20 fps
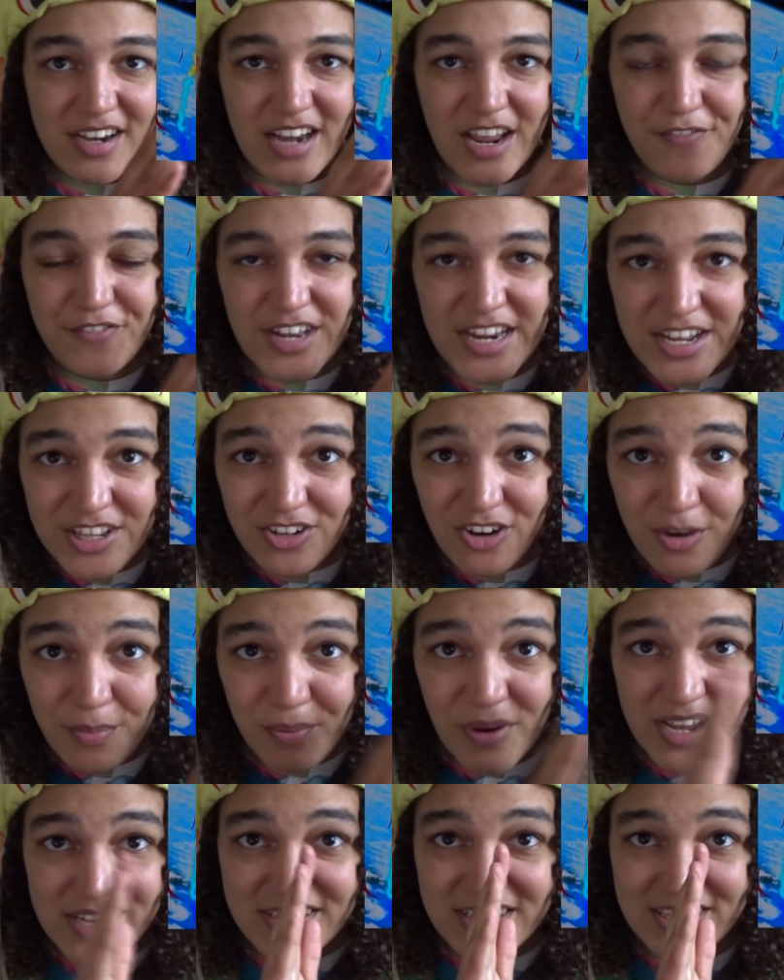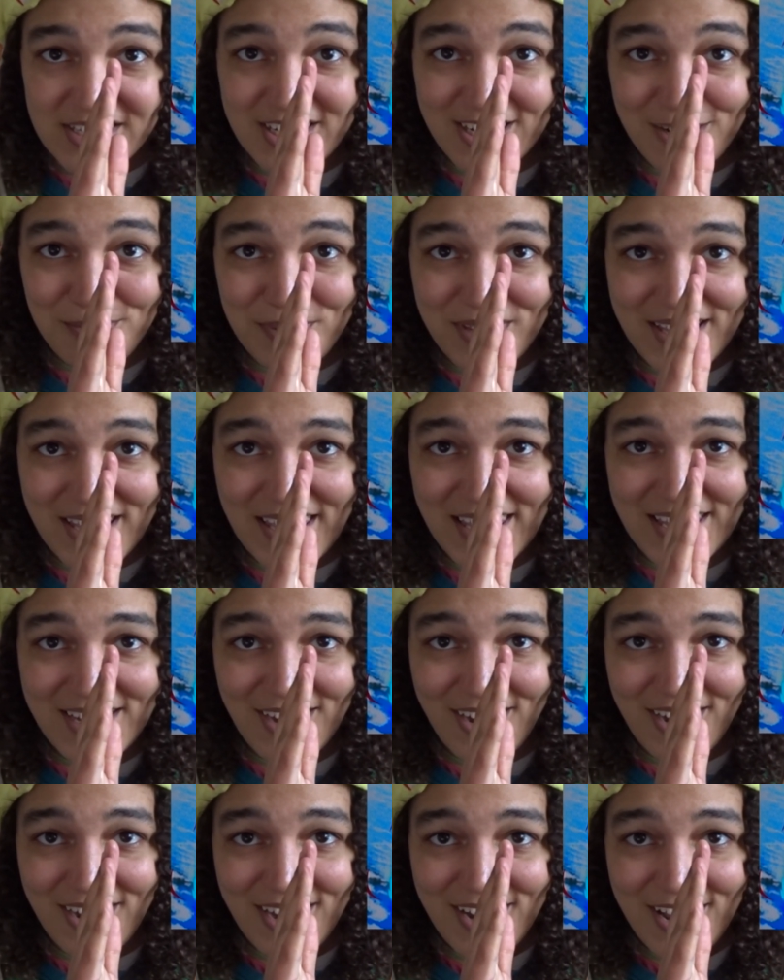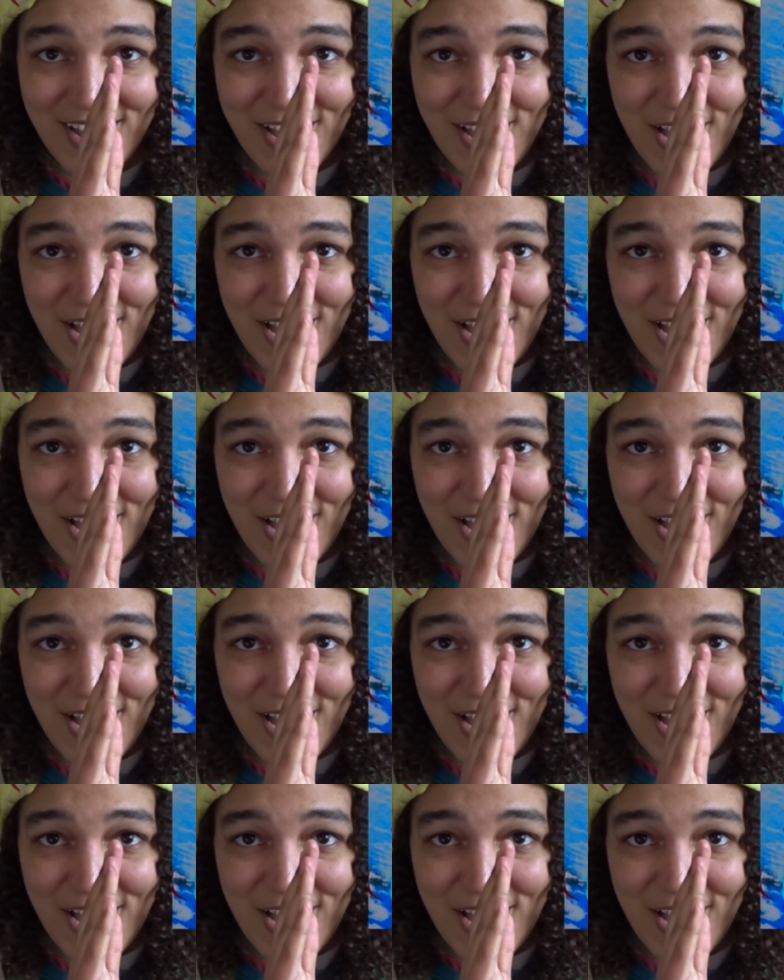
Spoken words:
If neither are pressed, it's going to be here,